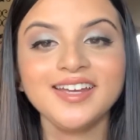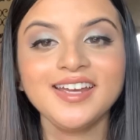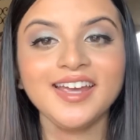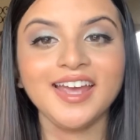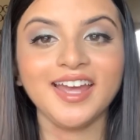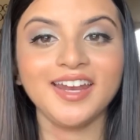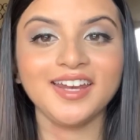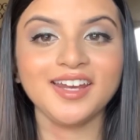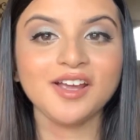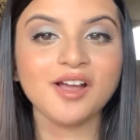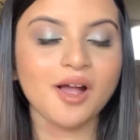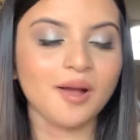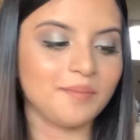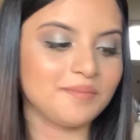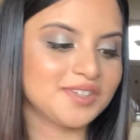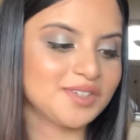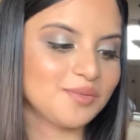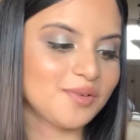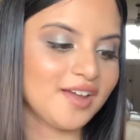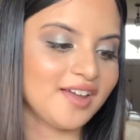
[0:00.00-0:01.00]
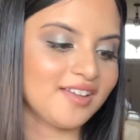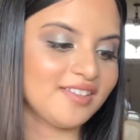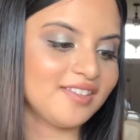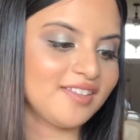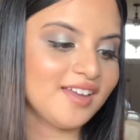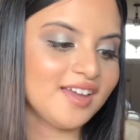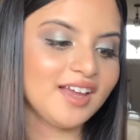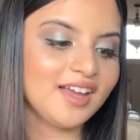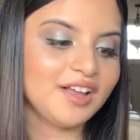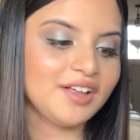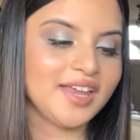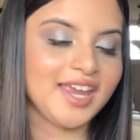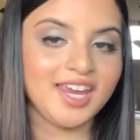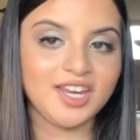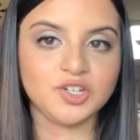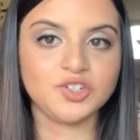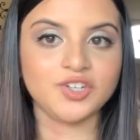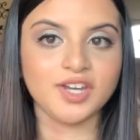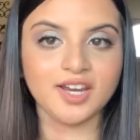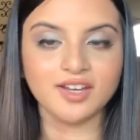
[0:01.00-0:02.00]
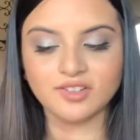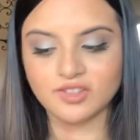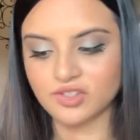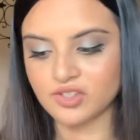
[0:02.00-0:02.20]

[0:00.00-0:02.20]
and it comes with 8 shades.